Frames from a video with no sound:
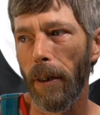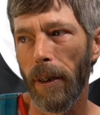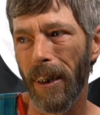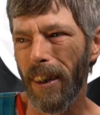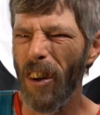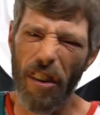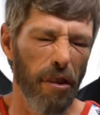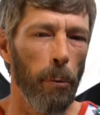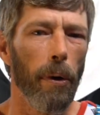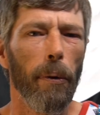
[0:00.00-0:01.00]
that can
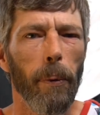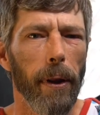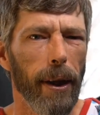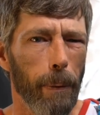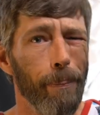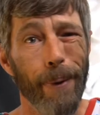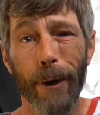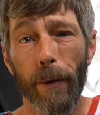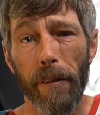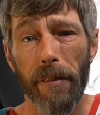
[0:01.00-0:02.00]
also work with like
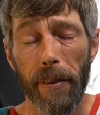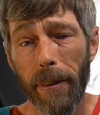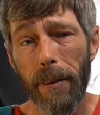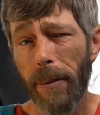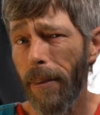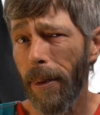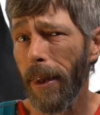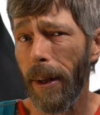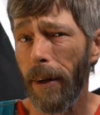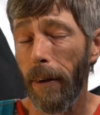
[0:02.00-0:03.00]
middles
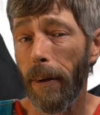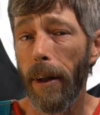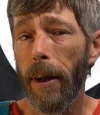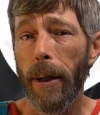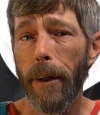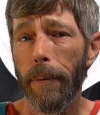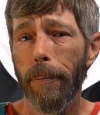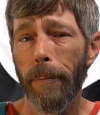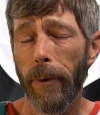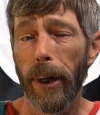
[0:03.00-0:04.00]
that
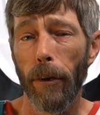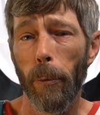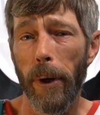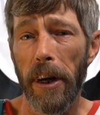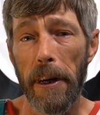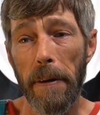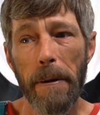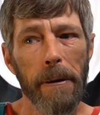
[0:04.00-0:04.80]
like to wear.